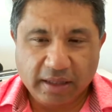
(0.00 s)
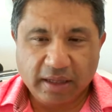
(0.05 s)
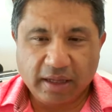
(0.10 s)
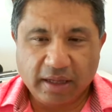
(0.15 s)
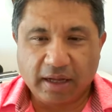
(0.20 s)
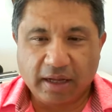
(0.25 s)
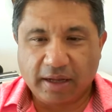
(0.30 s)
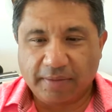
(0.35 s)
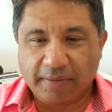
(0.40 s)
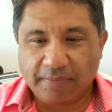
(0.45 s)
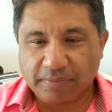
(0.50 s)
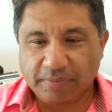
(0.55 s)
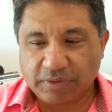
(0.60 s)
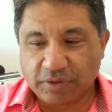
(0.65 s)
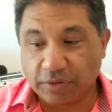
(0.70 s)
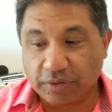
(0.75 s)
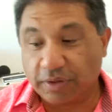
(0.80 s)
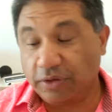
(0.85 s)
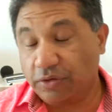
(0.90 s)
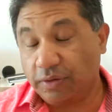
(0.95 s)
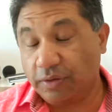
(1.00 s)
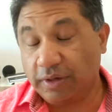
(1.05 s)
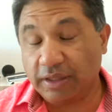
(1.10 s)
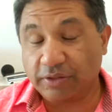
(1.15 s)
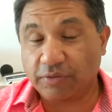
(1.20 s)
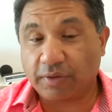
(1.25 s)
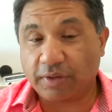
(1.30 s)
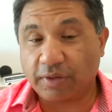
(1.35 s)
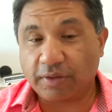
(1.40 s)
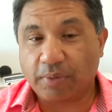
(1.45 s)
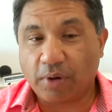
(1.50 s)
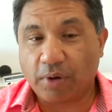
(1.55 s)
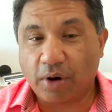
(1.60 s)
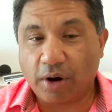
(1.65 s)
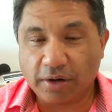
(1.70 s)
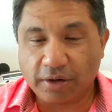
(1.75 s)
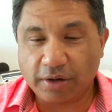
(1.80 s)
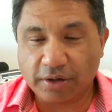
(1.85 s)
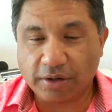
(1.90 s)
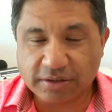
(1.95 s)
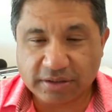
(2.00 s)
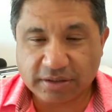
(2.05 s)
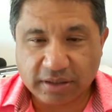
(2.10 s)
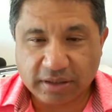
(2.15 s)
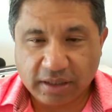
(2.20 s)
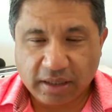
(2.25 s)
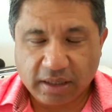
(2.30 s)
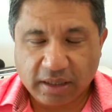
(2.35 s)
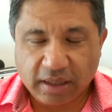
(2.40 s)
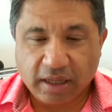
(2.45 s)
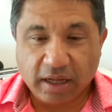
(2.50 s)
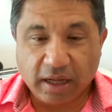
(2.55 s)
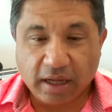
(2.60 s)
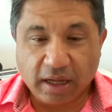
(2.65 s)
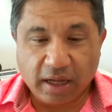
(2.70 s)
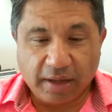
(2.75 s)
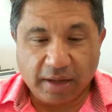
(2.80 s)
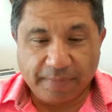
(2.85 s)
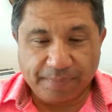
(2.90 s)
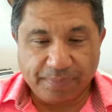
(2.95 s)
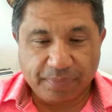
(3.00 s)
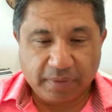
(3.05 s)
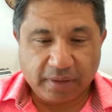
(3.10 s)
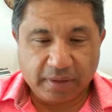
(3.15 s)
So they do need to run the partners. I'm